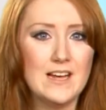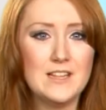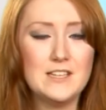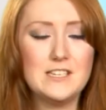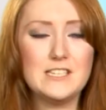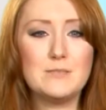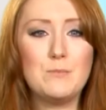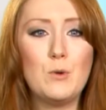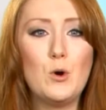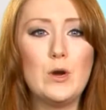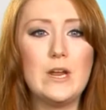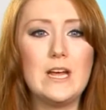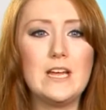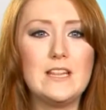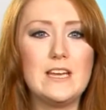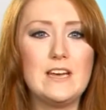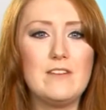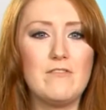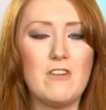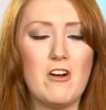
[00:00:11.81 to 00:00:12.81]
This
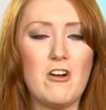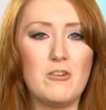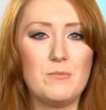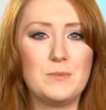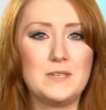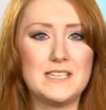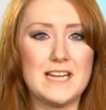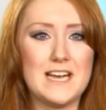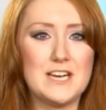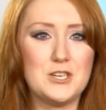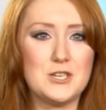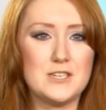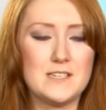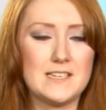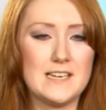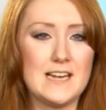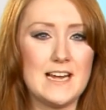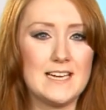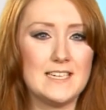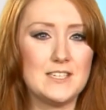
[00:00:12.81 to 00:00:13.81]
morning, the Environment
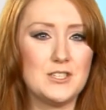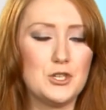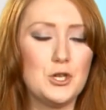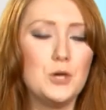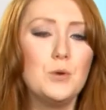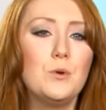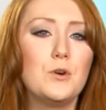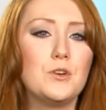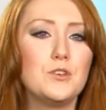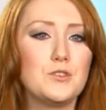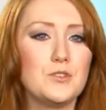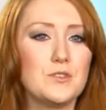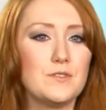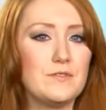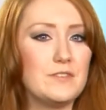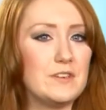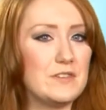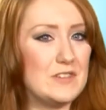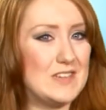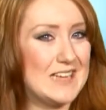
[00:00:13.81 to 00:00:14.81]
Agency has
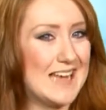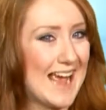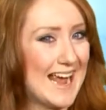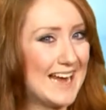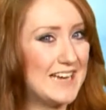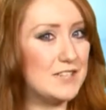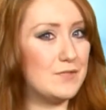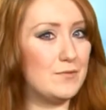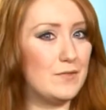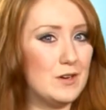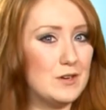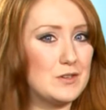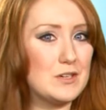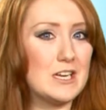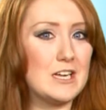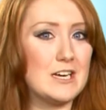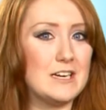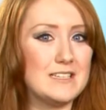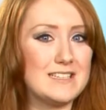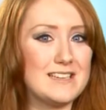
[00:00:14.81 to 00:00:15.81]
258 flood
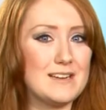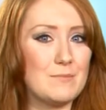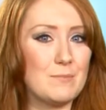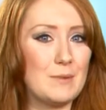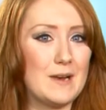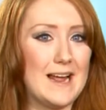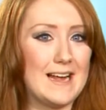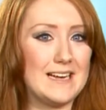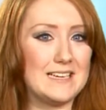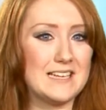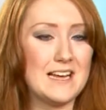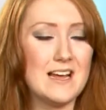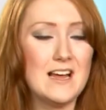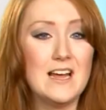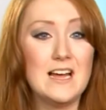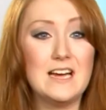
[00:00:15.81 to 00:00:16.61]
alerts in place,